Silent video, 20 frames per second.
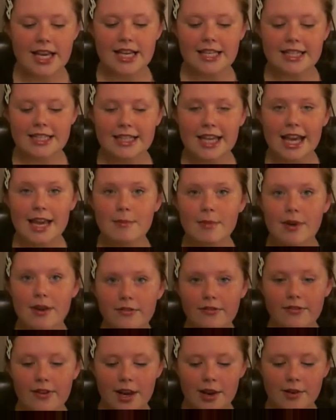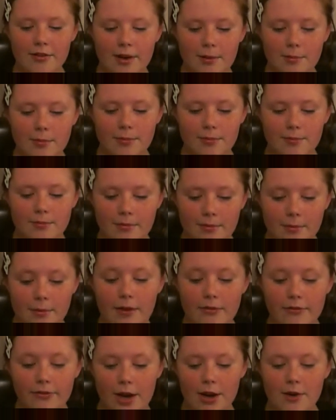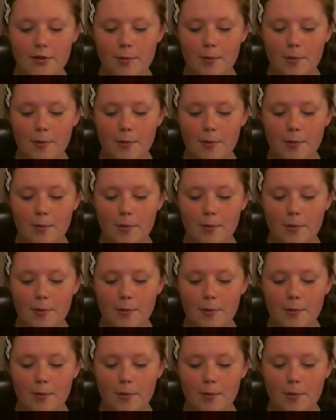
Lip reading: today my fellow